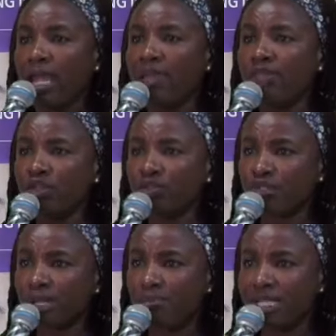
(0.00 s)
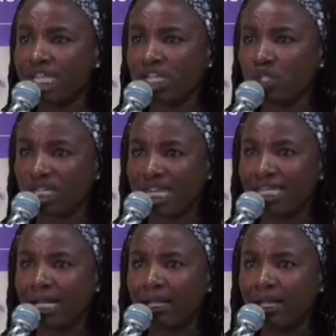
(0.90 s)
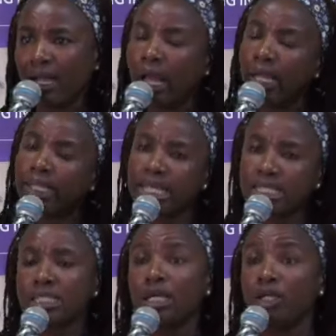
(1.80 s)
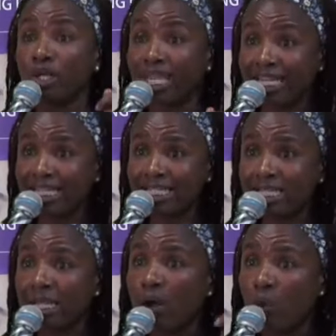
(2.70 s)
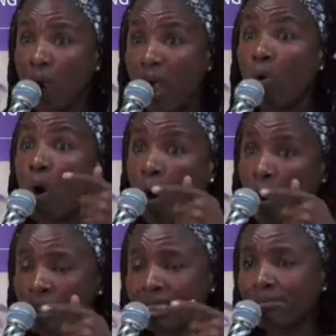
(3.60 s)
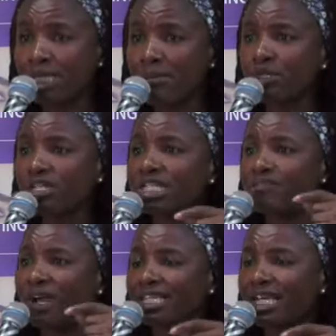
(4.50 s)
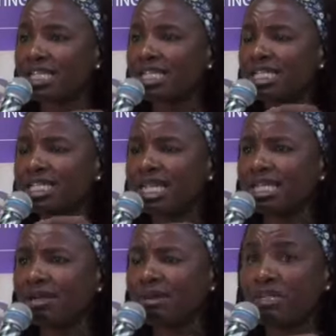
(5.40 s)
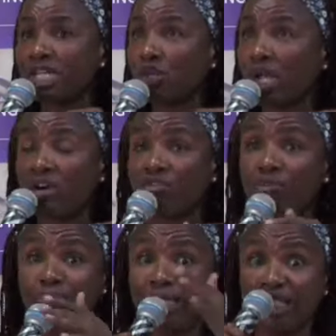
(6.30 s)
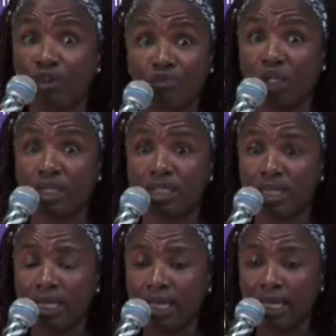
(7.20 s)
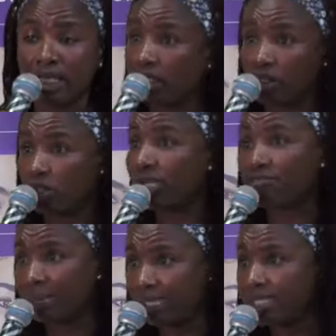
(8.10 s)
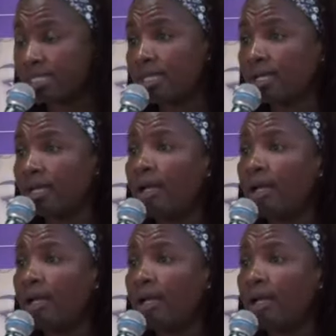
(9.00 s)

And then you've submitted your tender. Yes, you get it, wow, or sometimes you just find that this tender, maybe they're talking of billions of dollars, and don't have billions.